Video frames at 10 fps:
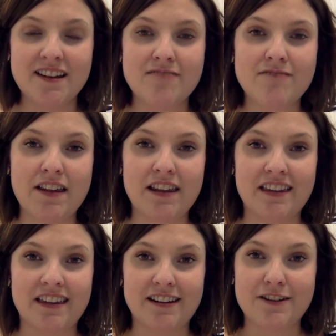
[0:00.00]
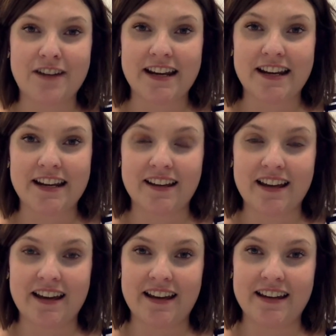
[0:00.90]
rather than narrating
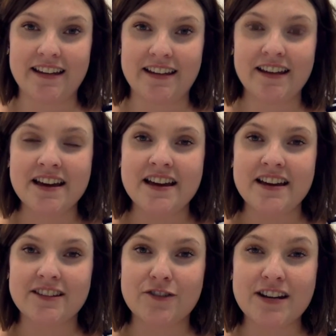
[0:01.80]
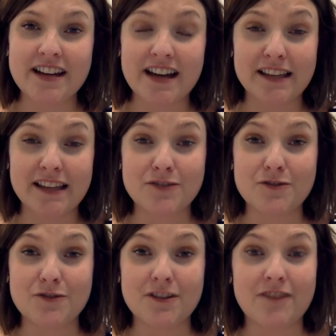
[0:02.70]
a screencast
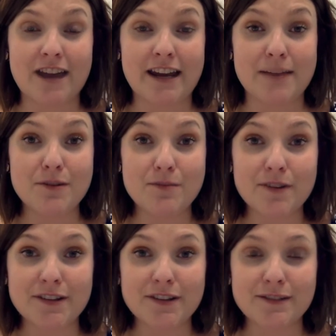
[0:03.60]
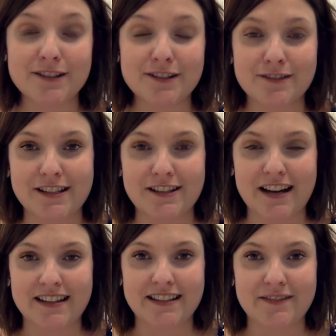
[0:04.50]
or writing a blog post, which is really nice.